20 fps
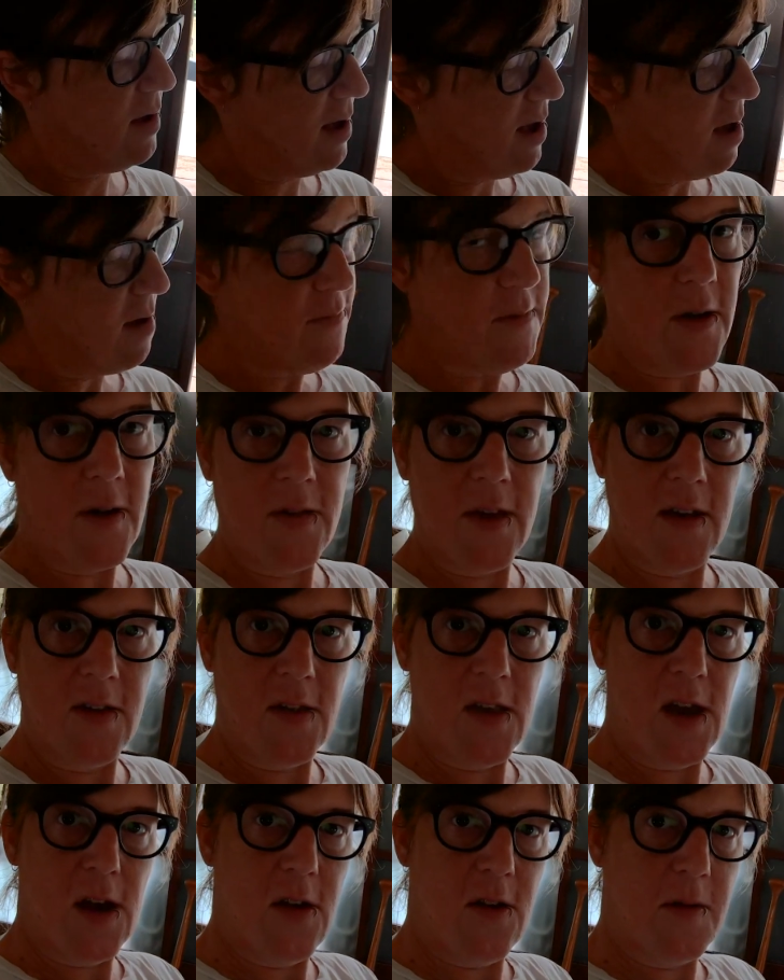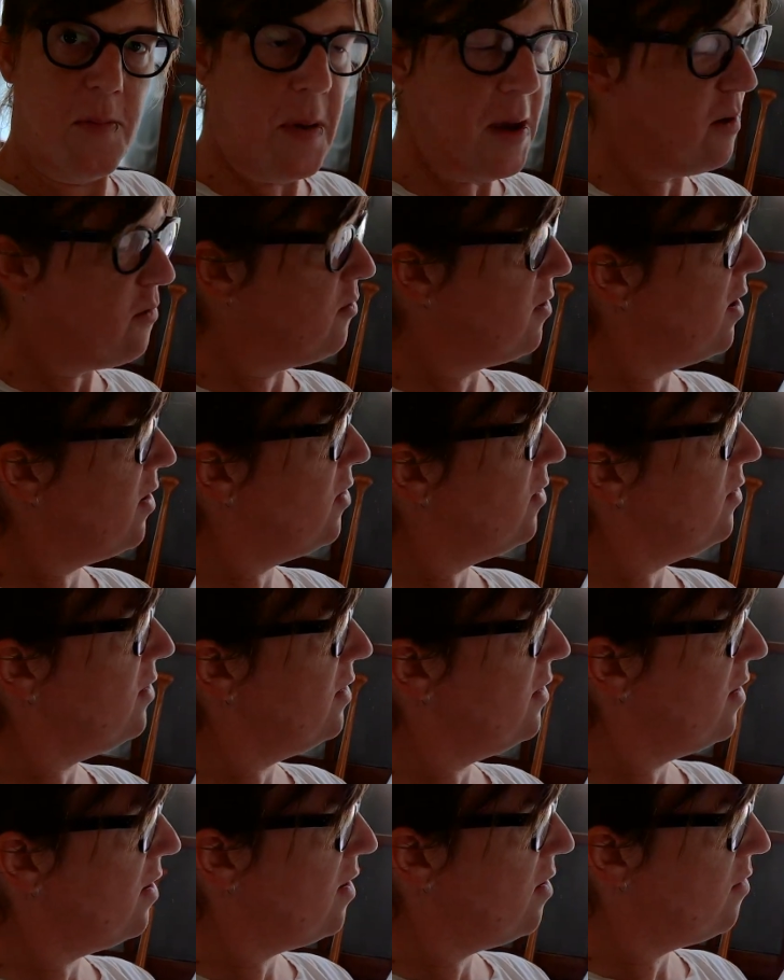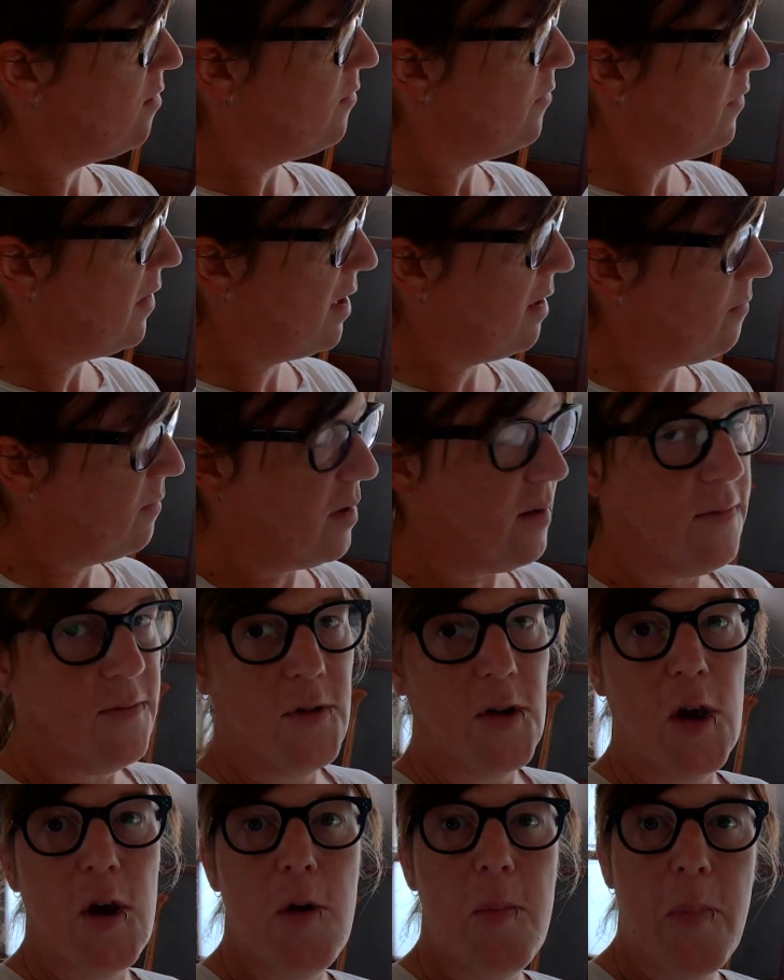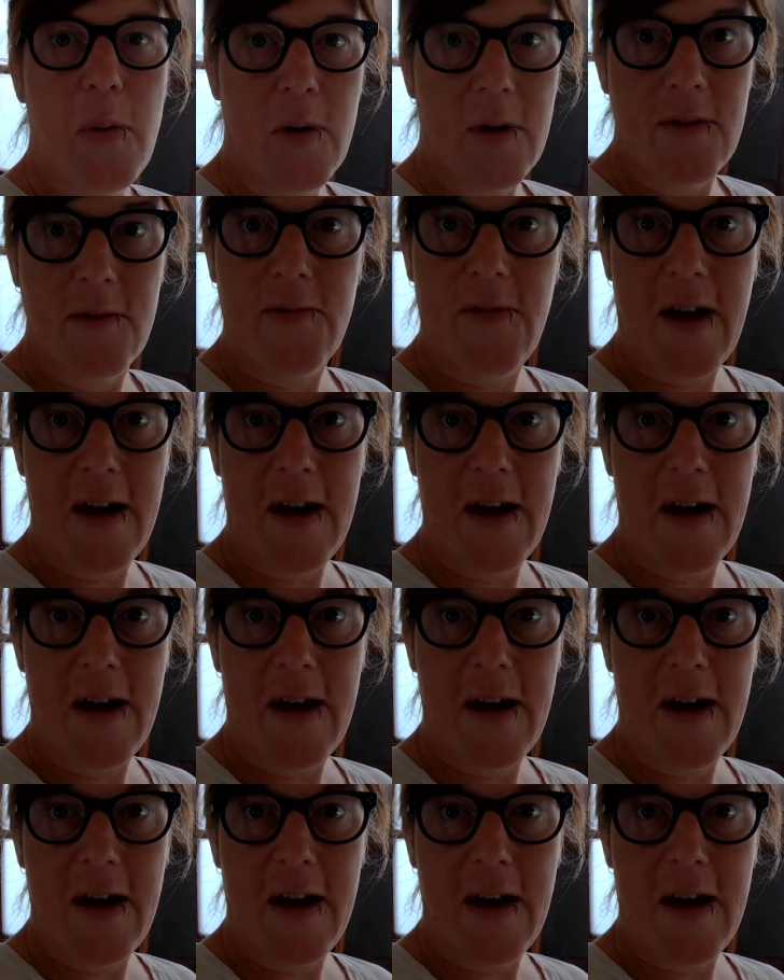I've got this huge big roll of 2.5mm